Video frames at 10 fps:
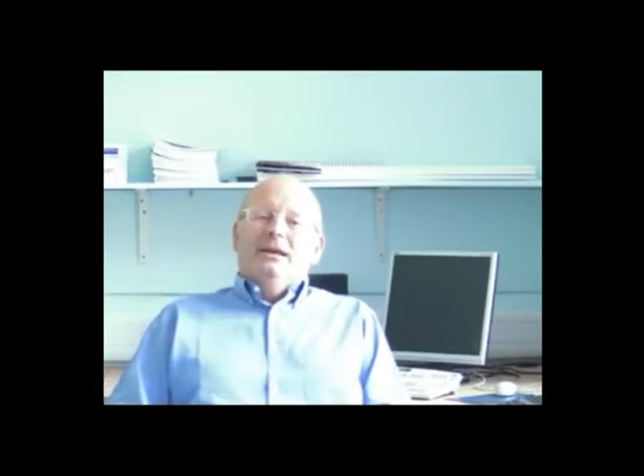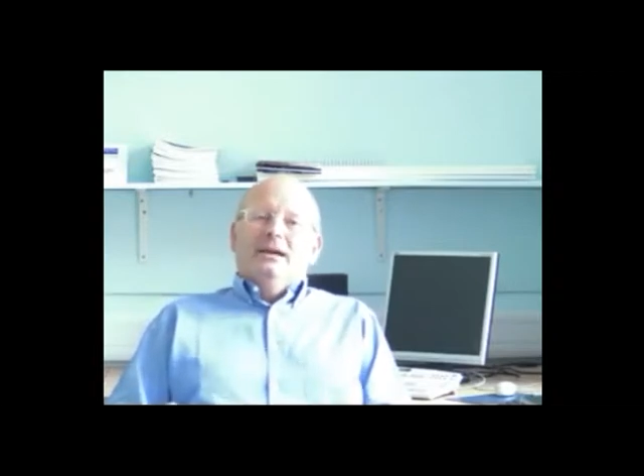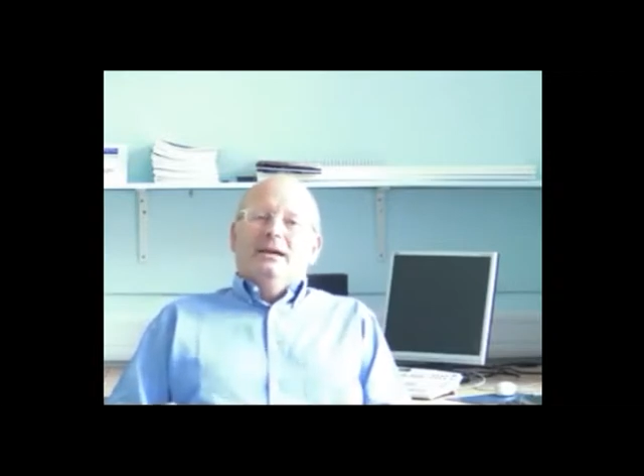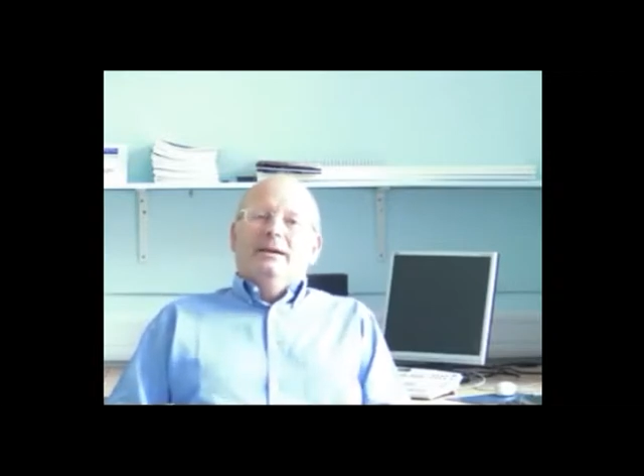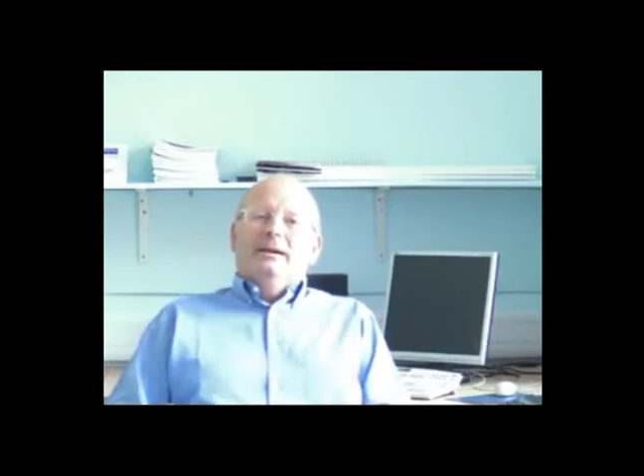
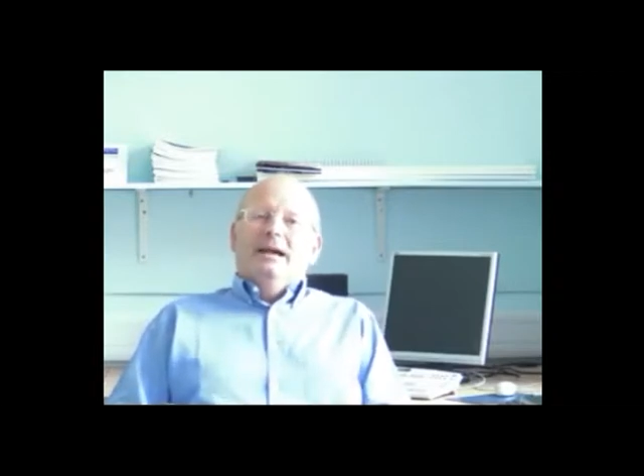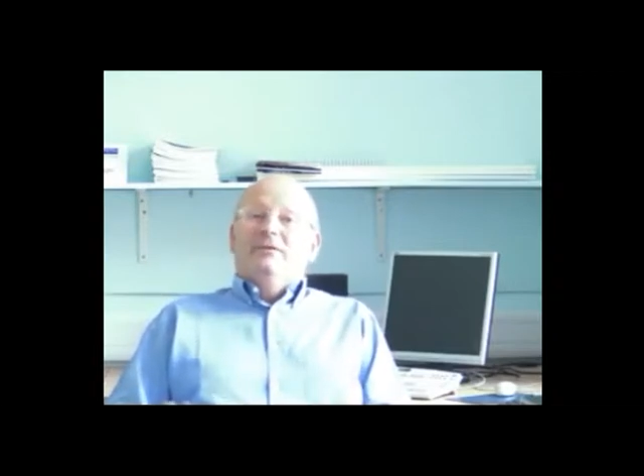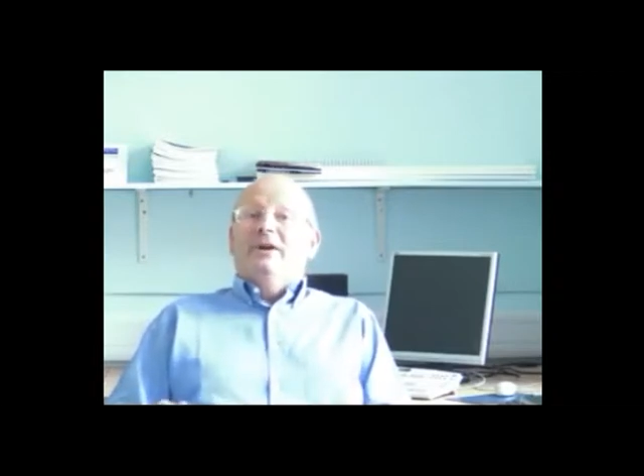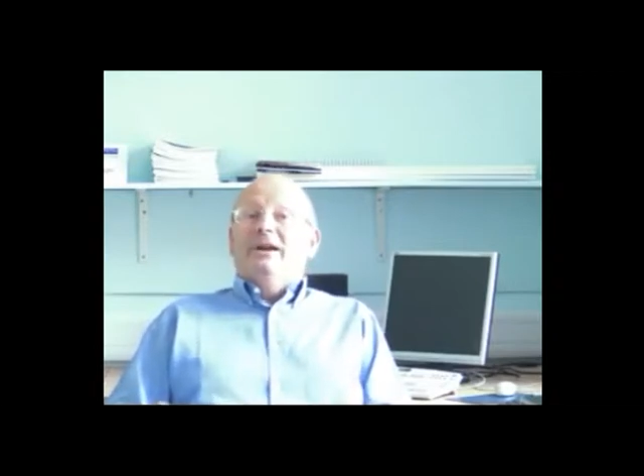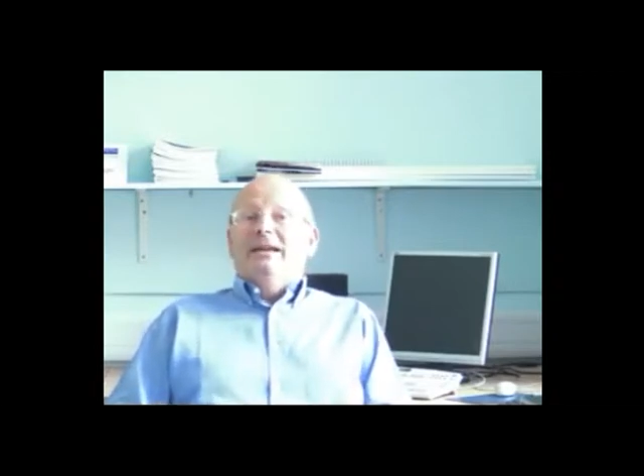have a
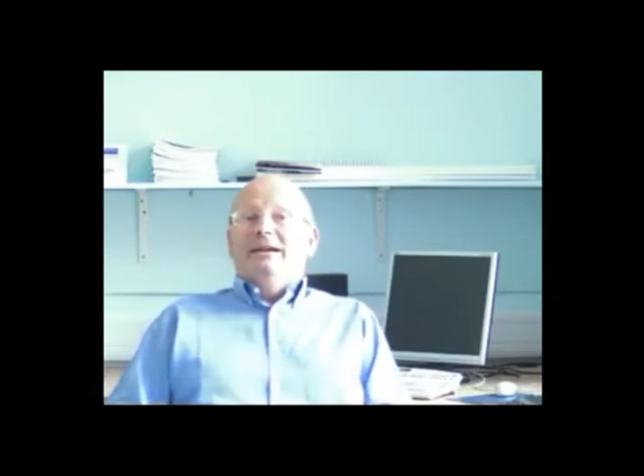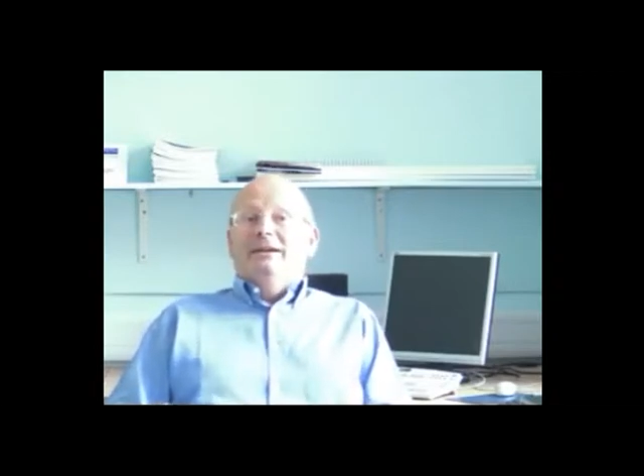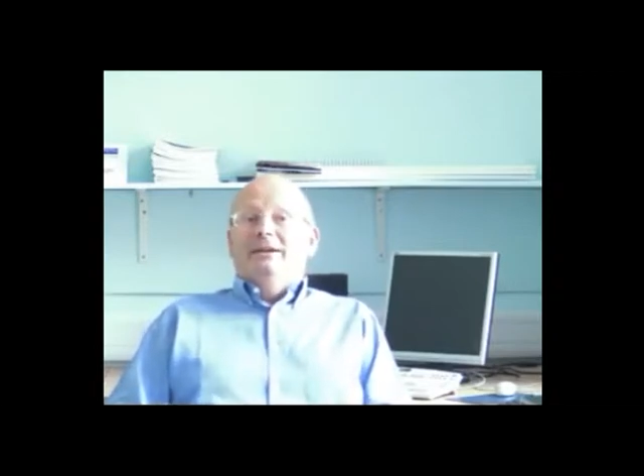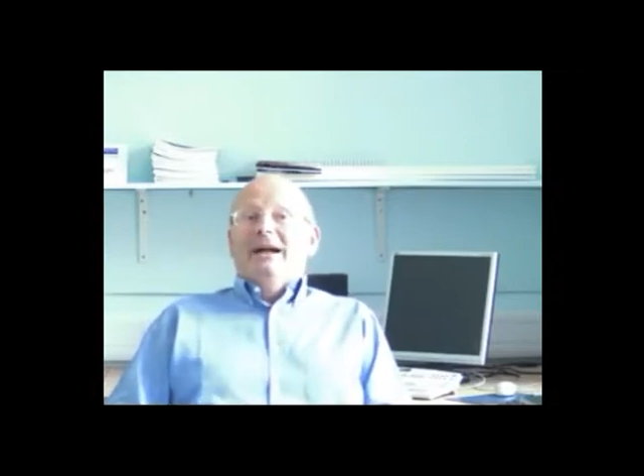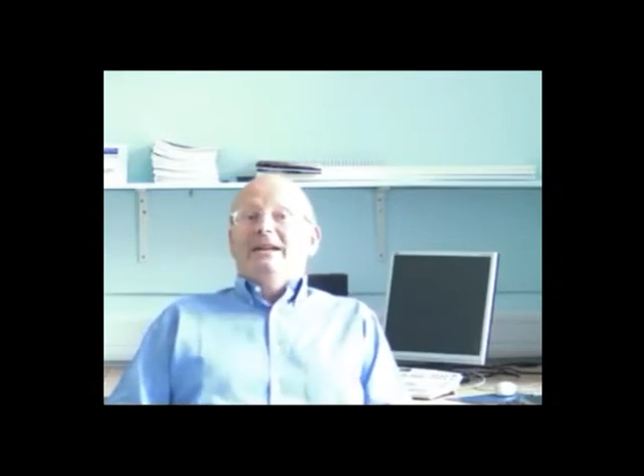very
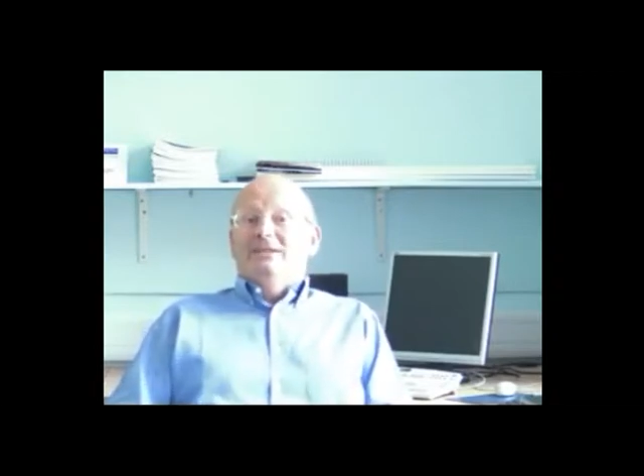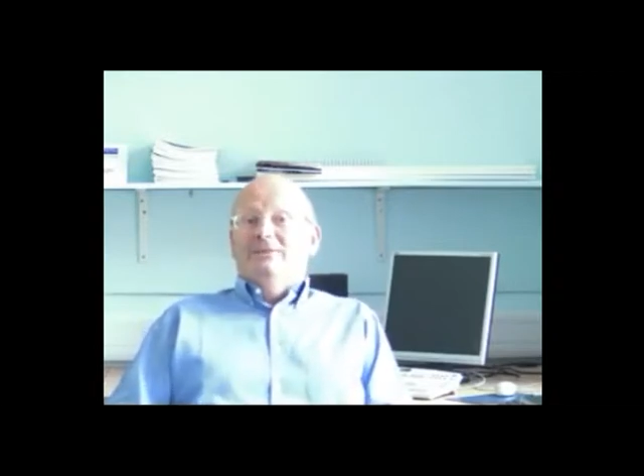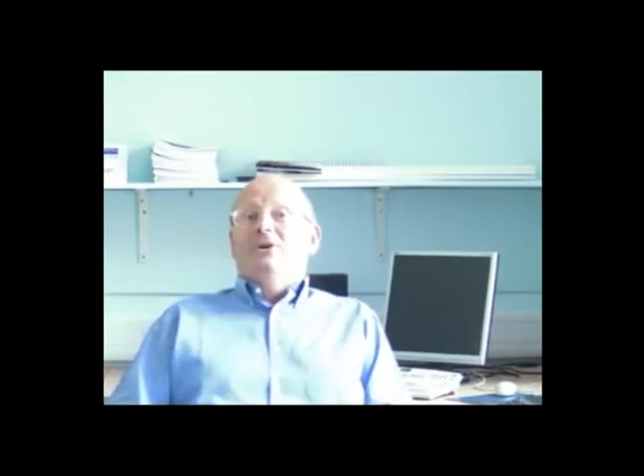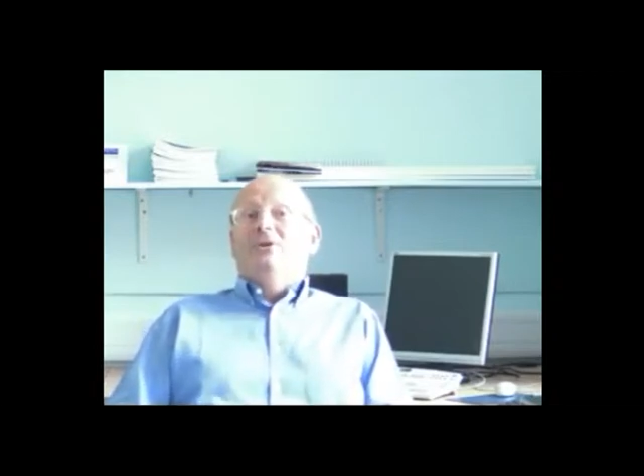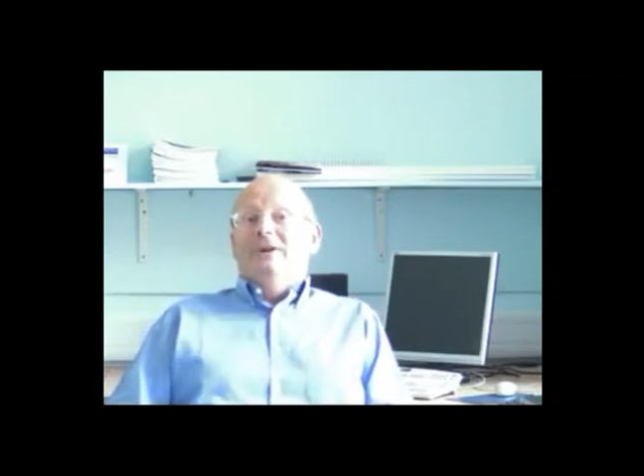active
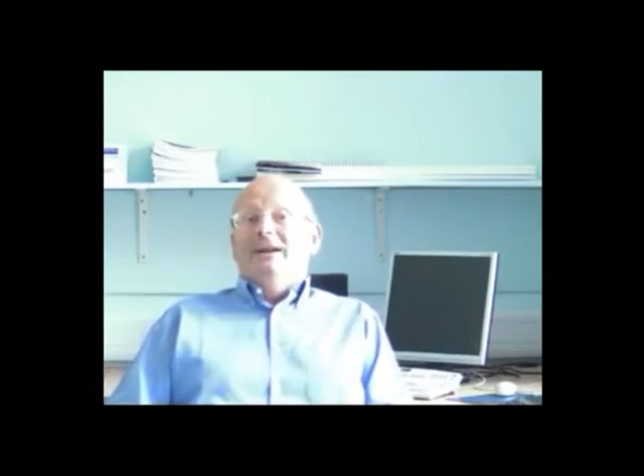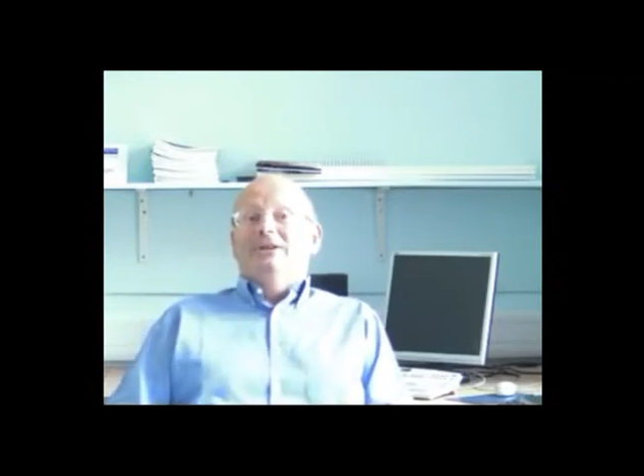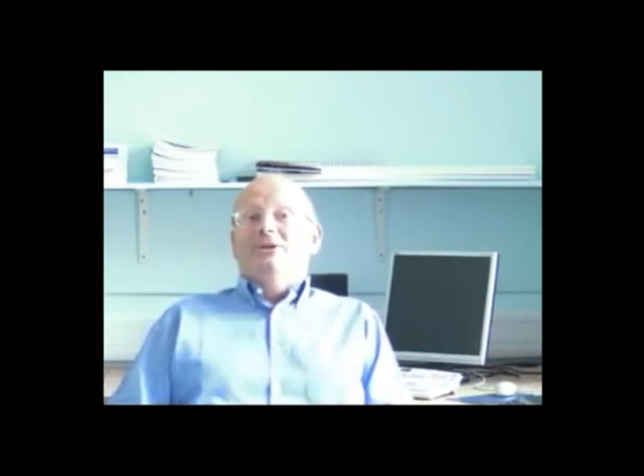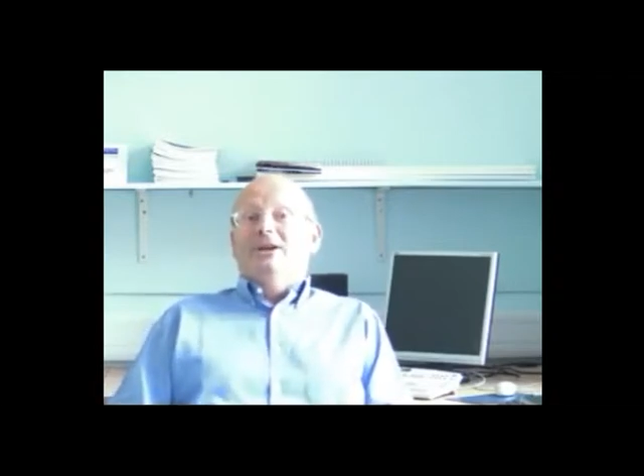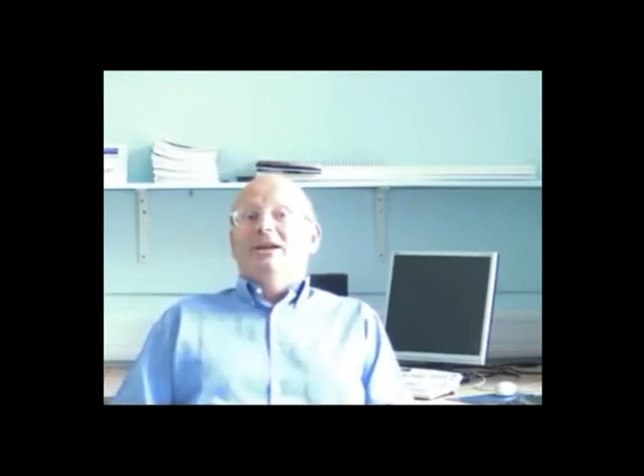role really
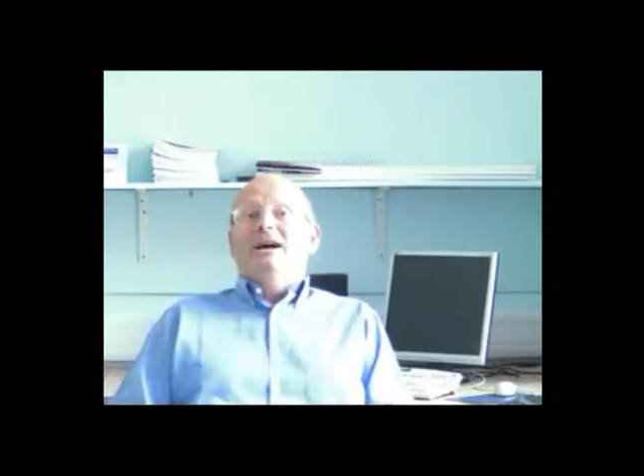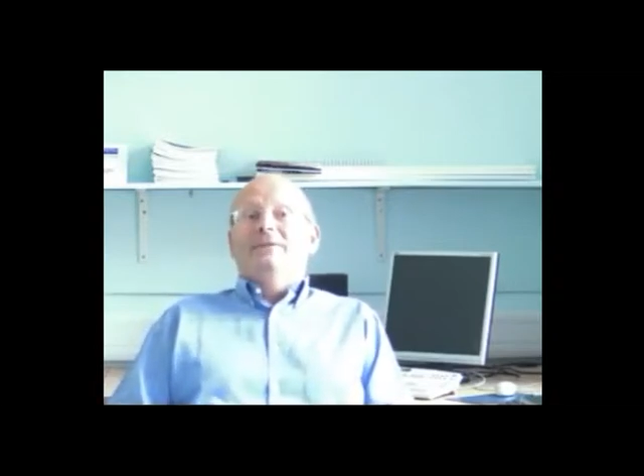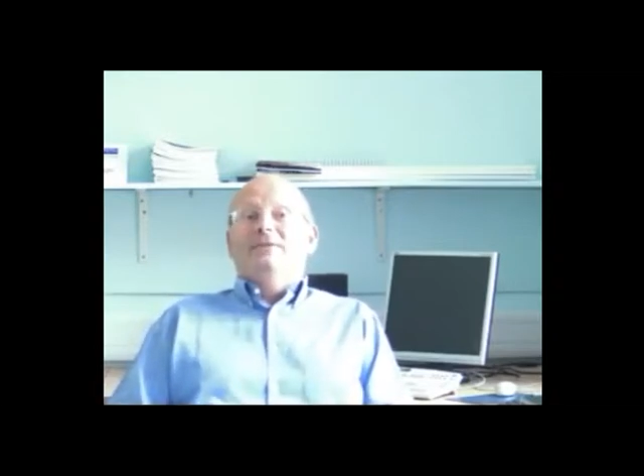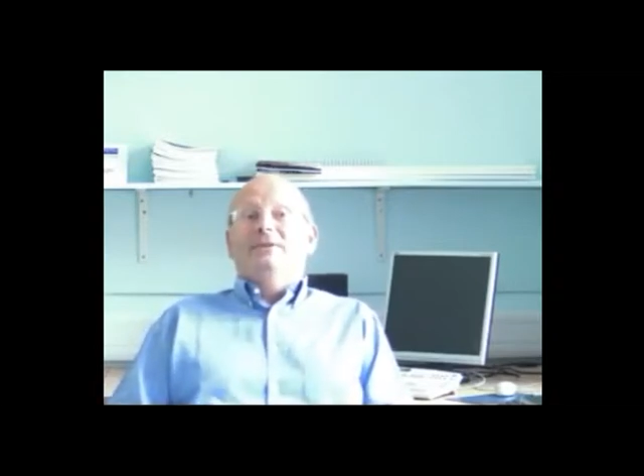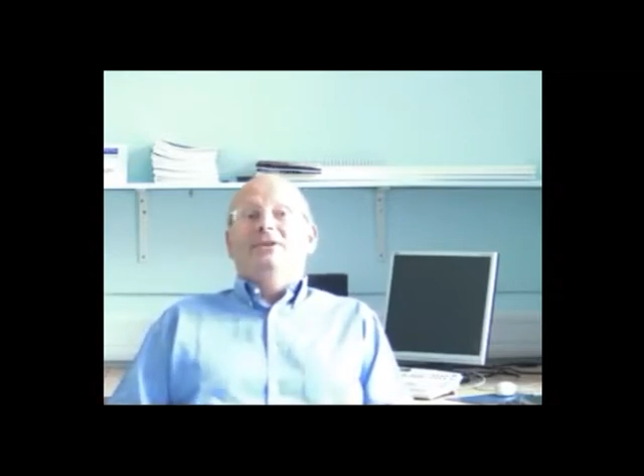in looking
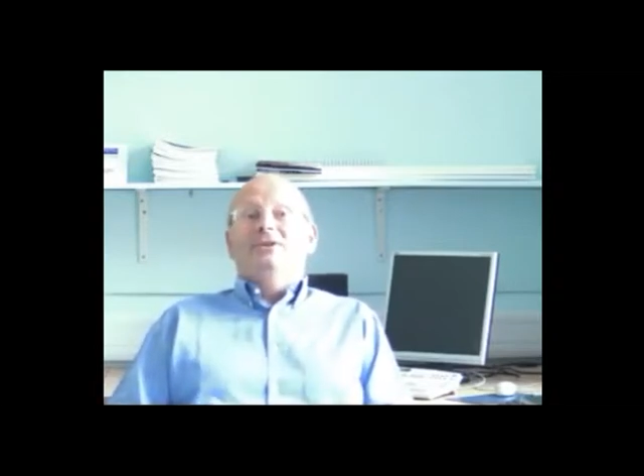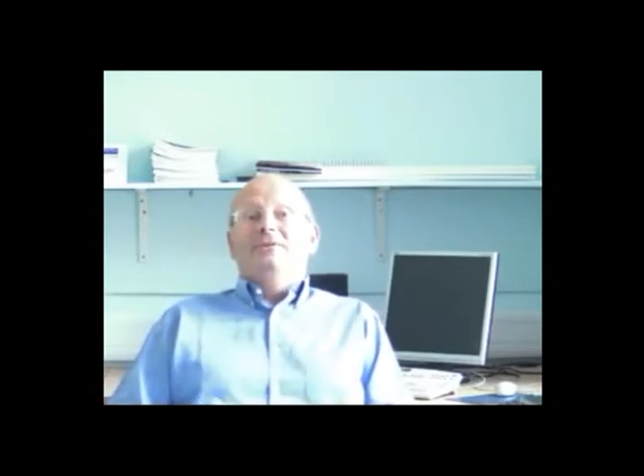after video